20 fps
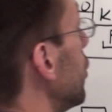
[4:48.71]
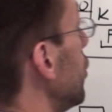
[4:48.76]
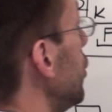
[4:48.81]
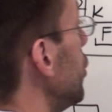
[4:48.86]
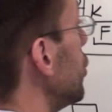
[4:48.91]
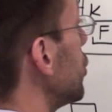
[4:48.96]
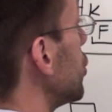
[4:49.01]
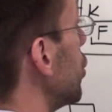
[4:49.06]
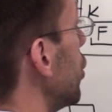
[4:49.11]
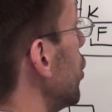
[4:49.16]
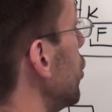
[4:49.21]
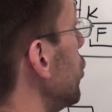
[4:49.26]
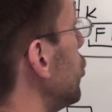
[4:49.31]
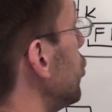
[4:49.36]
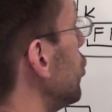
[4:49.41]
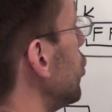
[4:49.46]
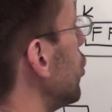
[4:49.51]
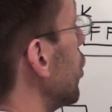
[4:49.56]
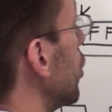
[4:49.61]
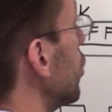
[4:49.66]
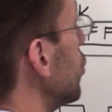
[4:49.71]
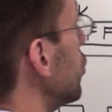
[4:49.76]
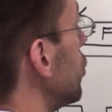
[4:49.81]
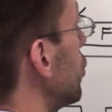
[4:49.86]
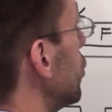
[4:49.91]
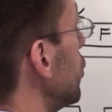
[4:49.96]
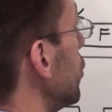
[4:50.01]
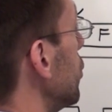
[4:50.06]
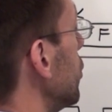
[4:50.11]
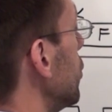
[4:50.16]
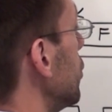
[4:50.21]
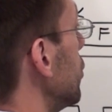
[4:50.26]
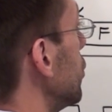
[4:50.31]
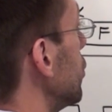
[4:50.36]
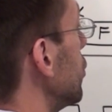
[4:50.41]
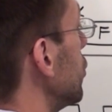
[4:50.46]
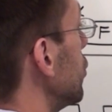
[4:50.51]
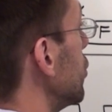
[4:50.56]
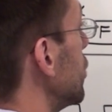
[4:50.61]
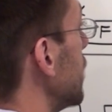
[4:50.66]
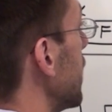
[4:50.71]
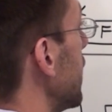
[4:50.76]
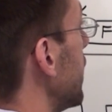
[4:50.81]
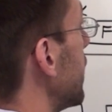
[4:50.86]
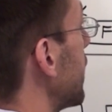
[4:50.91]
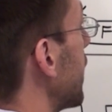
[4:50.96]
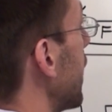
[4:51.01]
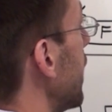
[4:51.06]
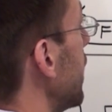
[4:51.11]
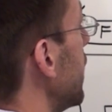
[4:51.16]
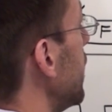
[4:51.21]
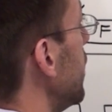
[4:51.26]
is going to go to JK